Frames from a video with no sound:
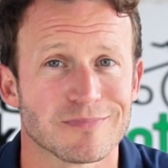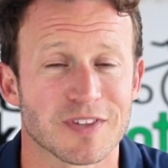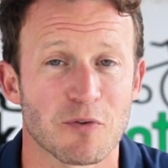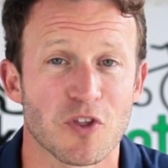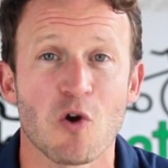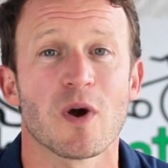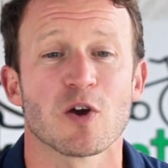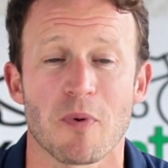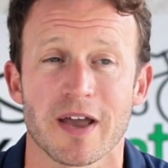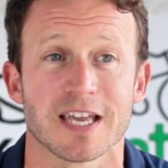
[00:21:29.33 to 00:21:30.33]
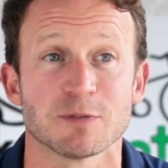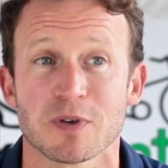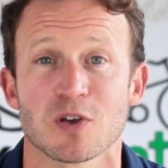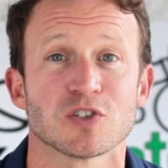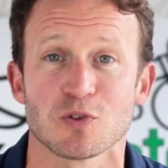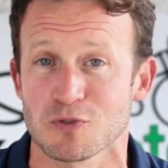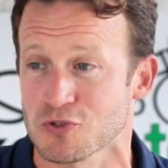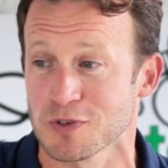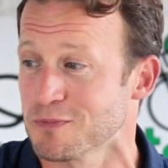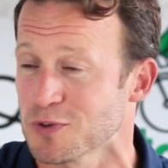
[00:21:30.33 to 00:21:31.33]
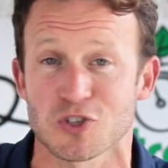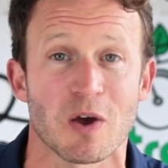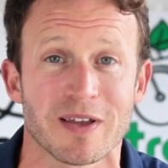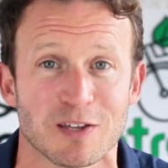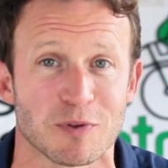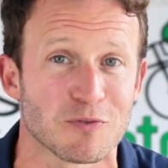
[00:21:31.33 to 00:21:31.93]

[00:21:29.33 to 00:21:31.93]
They'll know where your bike is because you're showing them.